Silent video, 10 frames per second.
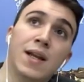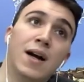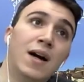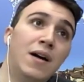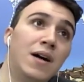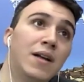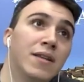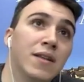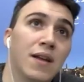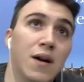
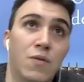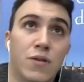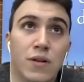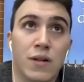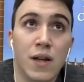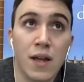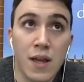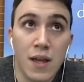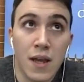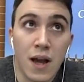And our
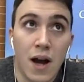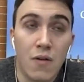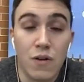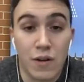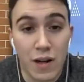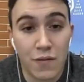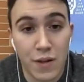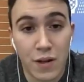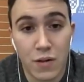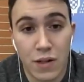real
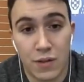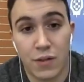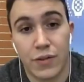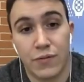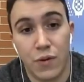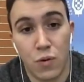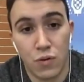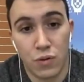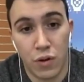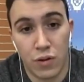vehicle is also
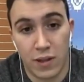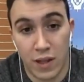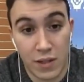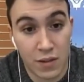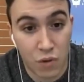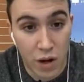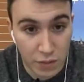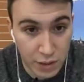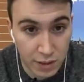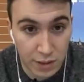focused on the agent
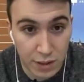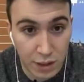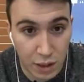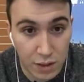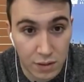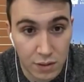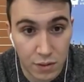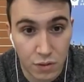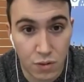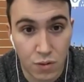drivers in this case.
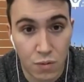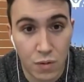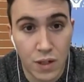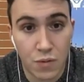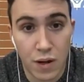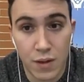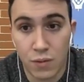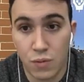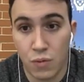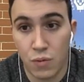So we try
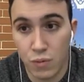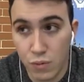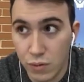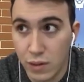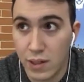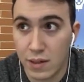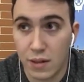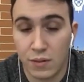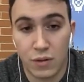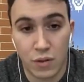to do this
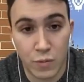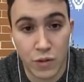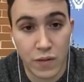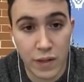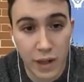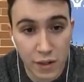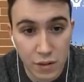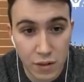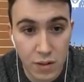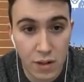autonomous
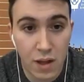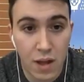navigation,